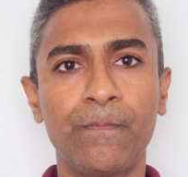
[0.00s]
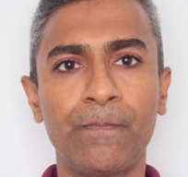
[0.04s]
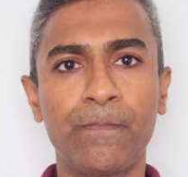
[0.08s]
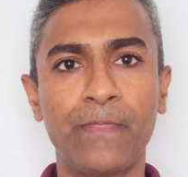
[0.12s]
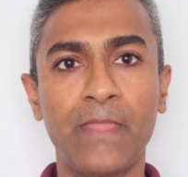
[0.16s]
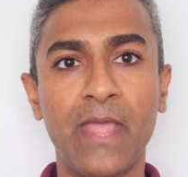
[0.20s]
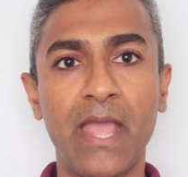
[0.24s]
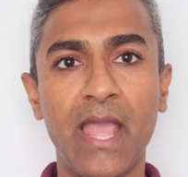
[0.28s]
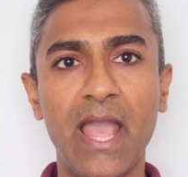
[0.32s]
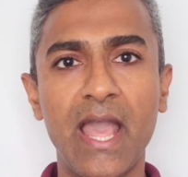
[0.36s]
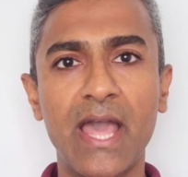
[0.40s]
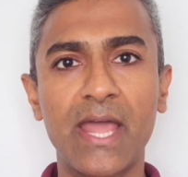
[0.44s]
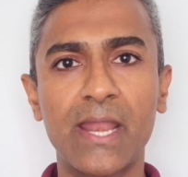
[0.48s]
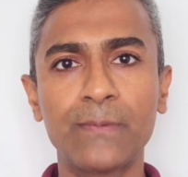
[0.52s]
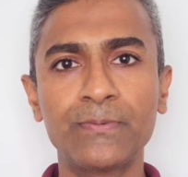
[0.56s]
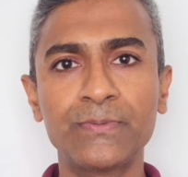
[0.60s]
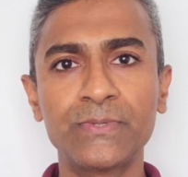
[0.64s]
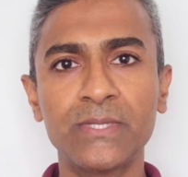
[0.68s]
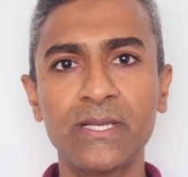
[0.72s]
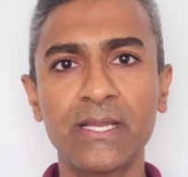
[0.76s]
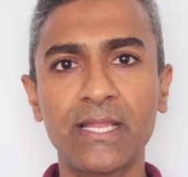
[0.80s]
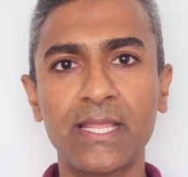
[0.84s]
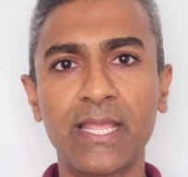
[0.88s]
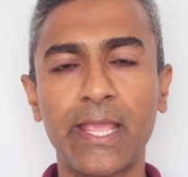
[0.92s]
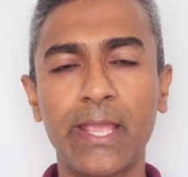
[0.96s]
The
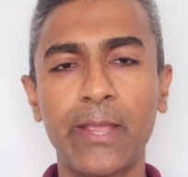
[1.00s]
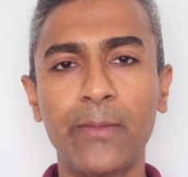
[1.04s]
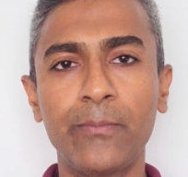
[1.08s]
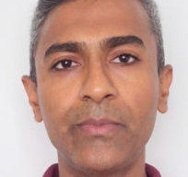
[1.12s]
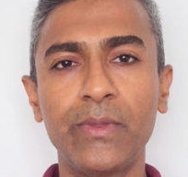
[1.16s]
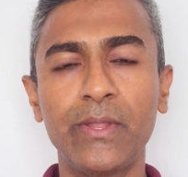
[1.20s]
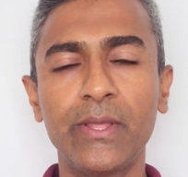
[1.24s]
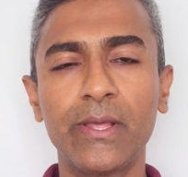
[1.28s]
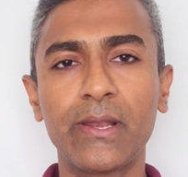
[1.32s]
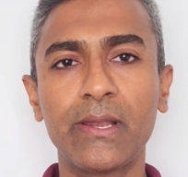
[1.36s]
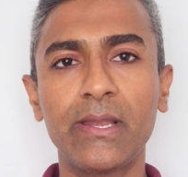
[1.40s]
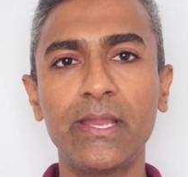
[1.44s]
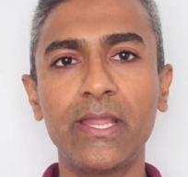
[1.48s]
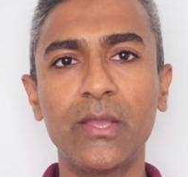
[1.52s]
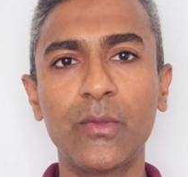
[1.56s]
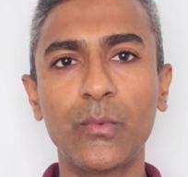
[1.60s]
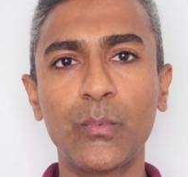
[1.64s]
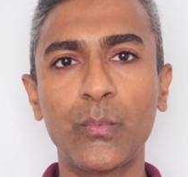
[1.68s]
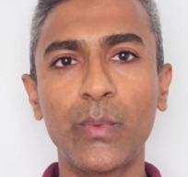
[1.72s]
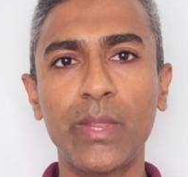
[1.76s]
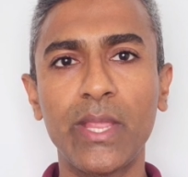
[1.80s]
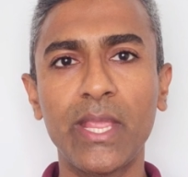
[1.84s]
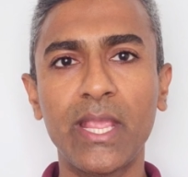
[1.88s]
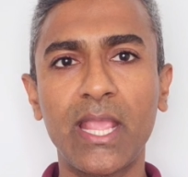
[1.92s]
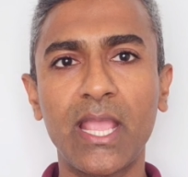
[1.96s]
eruption came nearly a
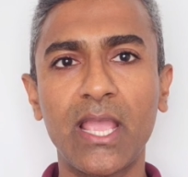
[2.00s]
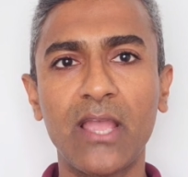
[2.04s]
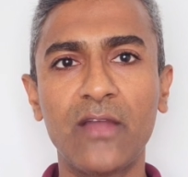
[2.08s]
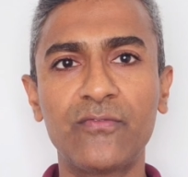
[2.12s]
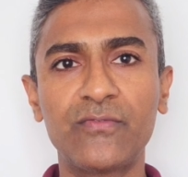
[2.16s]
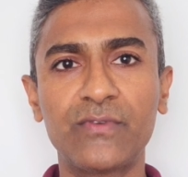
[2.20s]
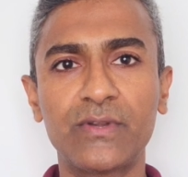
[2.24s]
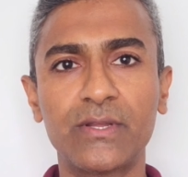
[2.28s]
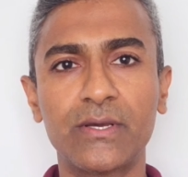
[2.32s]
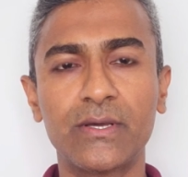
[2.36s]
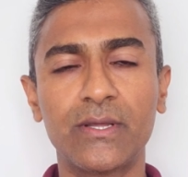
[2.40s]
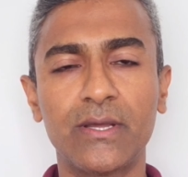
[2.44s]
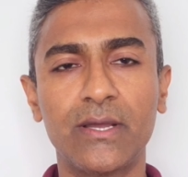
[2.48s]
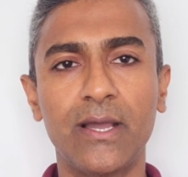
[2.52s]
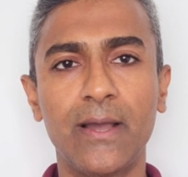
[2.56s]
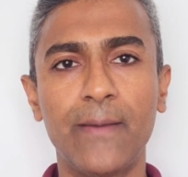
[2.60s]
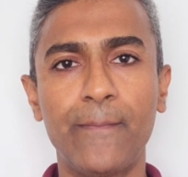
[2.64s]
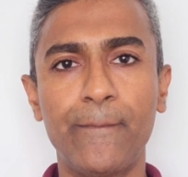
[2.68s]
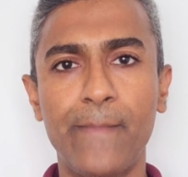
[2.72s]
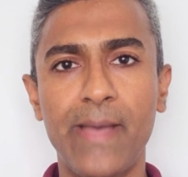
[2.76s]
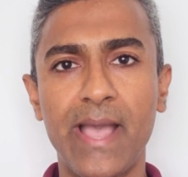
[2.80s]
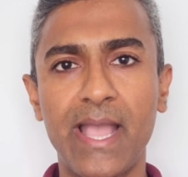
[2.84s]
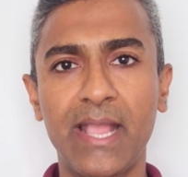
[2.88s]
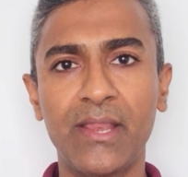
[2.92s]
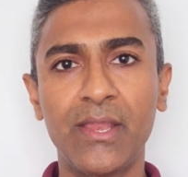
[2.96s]
week after a
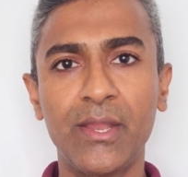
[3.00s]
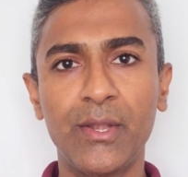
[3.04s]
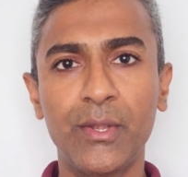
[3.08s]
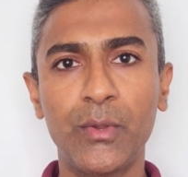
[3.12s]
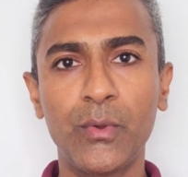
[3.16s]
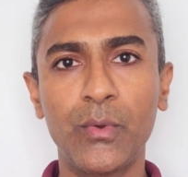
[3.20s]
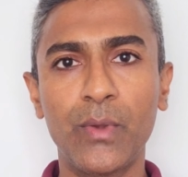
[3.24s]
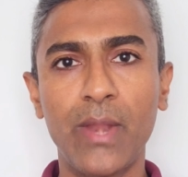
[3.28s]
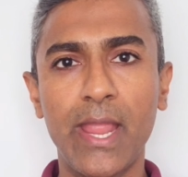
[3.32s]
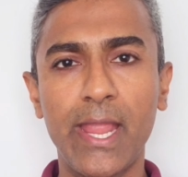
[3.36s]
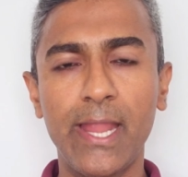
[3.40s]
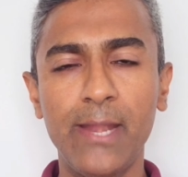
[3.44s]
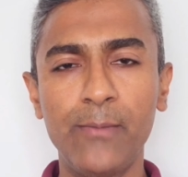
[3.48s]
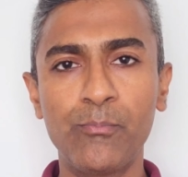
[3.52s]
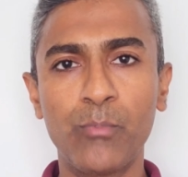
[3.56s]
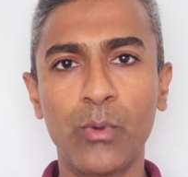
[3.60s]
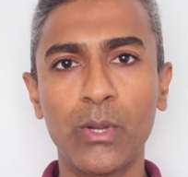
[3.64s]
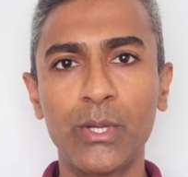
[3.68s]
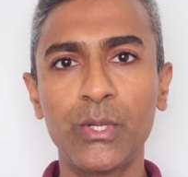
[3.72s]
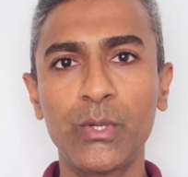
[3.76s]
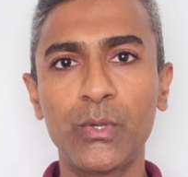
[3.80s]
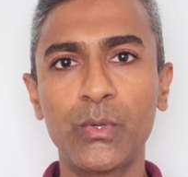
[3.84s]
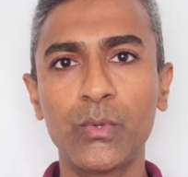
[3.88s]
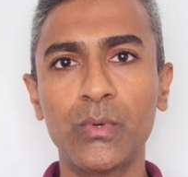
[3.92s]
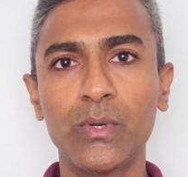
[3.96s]
magnitude
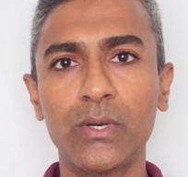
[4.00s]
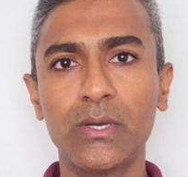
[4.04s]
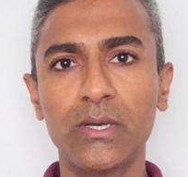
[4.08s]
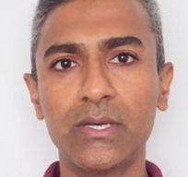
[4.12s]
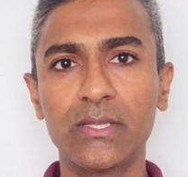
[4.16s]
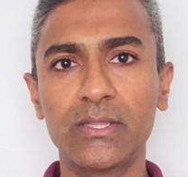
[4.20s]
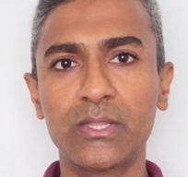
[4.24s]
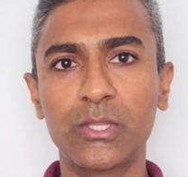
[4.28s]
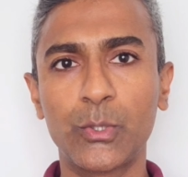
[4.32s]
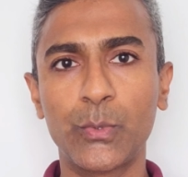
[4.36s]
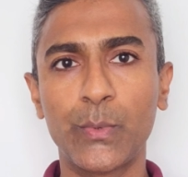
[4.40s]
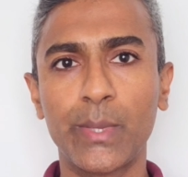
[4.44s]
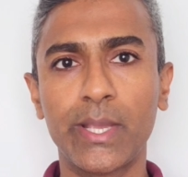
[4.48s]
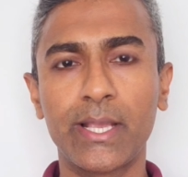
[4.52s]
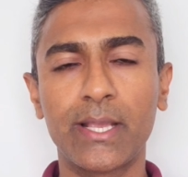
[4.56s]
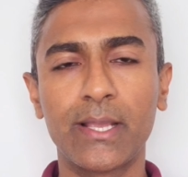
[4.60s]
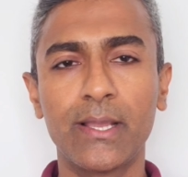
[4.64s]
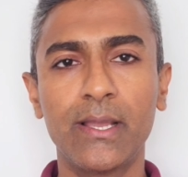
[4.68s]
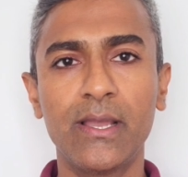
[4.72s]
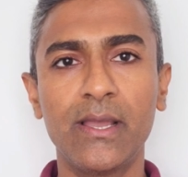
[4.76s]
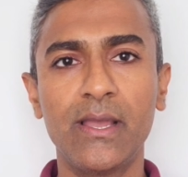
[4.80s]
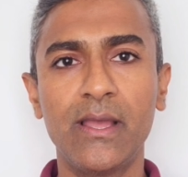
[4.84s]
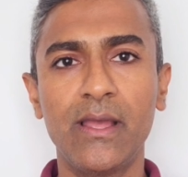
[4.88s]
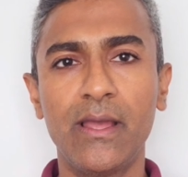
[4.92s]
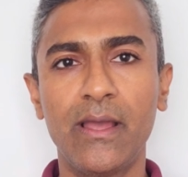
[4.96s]
8.2 earthquake
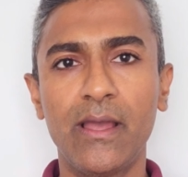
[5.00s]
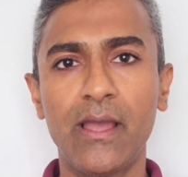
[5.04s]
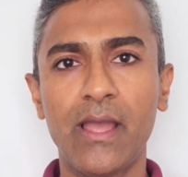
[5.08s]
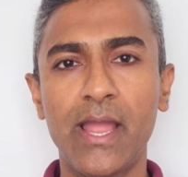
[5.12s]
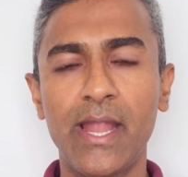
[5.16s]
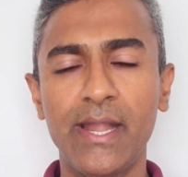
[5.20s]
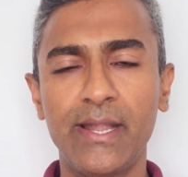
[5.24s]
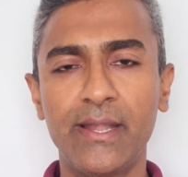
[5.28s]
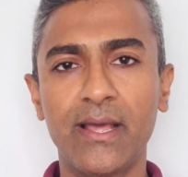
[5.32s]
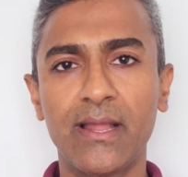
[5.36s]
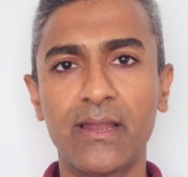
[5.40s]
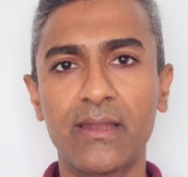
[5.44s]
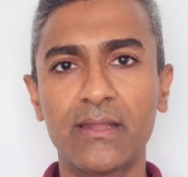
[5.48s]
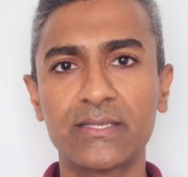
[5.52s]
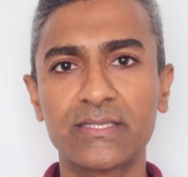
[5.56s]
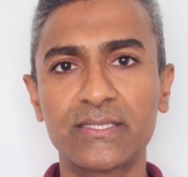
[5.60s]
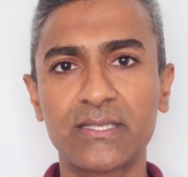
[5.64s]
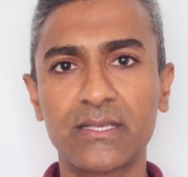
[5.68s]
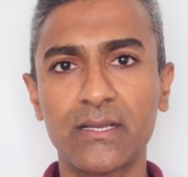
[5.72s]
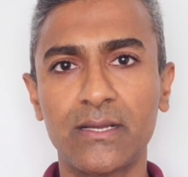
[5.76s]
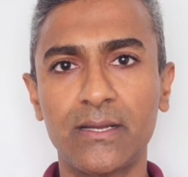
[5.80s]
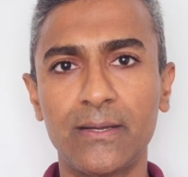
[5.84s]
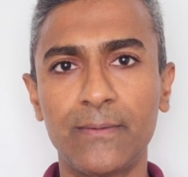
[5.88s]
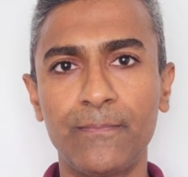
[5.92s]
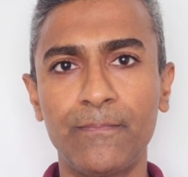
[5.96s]
hit
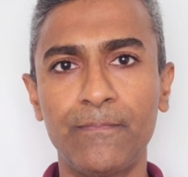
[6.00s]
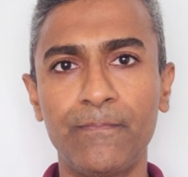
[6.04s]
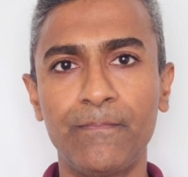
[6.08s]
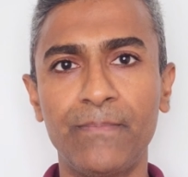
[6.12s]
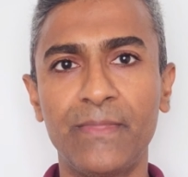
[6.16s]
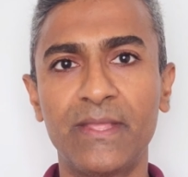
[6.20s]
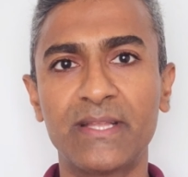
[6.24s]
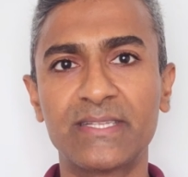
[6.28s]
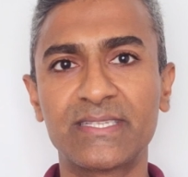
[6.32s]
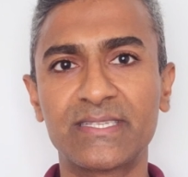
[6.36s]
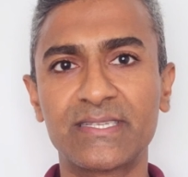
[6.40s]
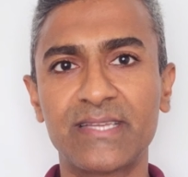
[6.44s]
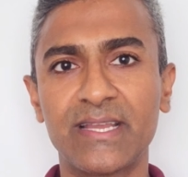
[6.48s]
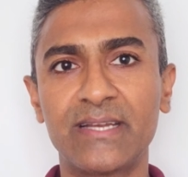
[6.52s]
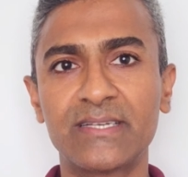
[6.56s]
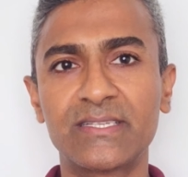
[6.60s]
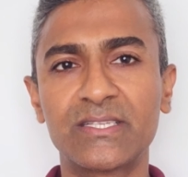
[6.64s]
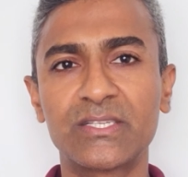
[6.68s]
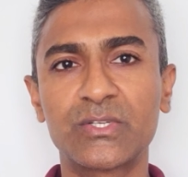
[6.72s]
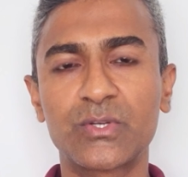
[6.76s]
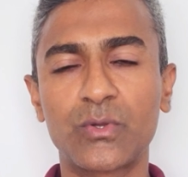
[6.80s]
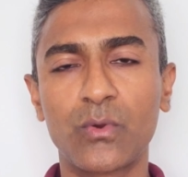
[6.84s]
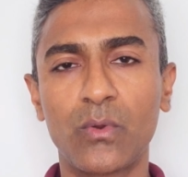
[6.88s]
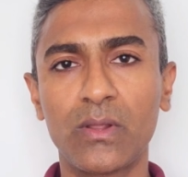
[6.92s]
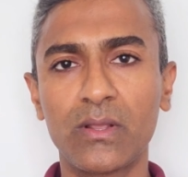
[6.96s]
Alaska, the state's
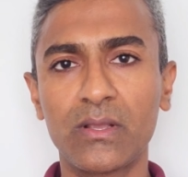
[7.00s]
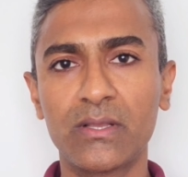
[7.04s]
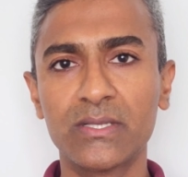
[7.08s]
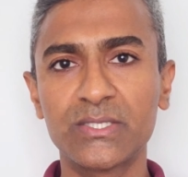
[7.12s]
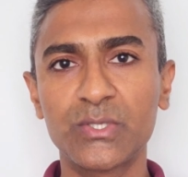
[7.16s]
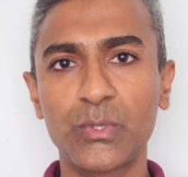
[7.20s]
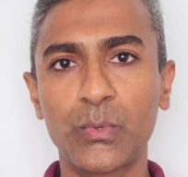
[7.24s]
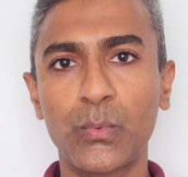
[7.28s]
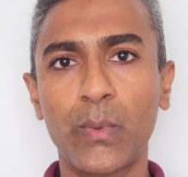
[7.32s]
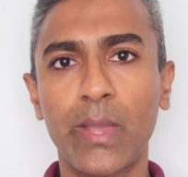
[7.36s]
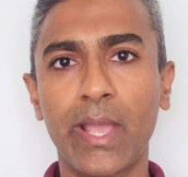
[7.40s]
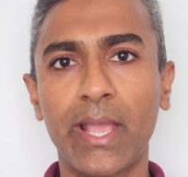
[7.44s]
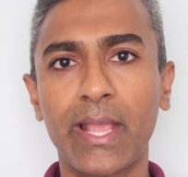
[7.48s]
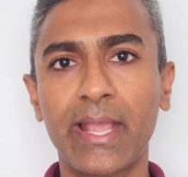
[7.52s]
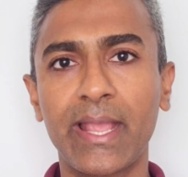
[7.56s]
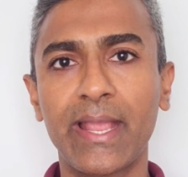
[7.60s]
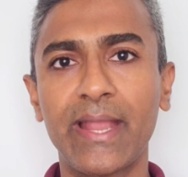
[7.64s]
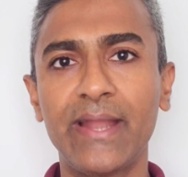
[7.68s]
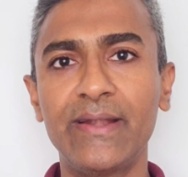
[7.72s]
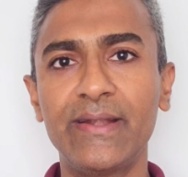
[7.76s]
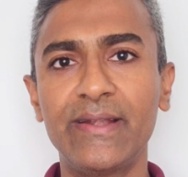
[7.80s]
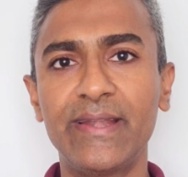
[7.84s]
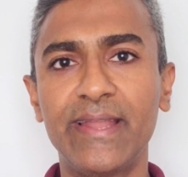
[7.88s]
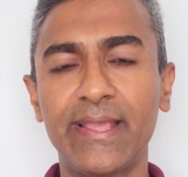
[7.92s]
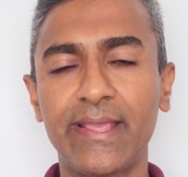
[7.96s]
strongest quake
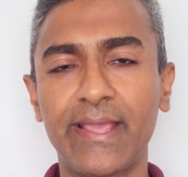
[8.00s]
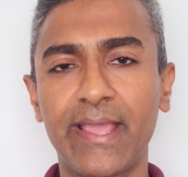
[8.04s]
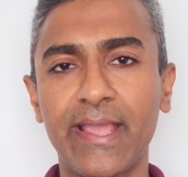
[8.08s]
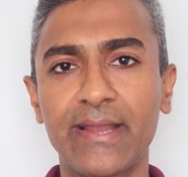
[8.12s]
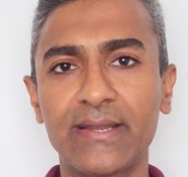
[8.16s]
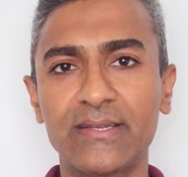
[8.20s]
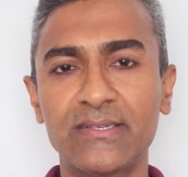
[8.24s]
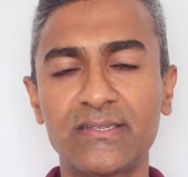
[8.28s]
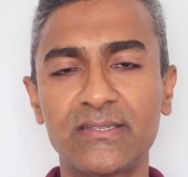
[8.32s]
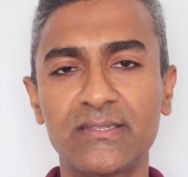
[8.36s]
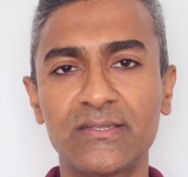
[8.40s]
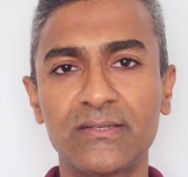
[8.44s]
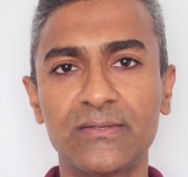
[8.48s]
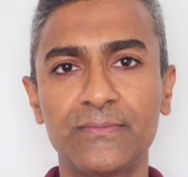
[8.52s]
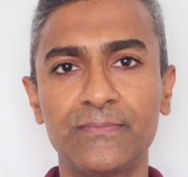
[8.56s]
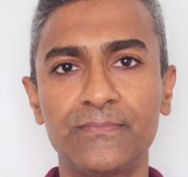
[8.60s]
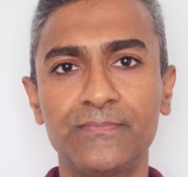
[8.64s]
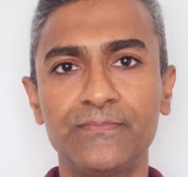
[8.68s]
in decades.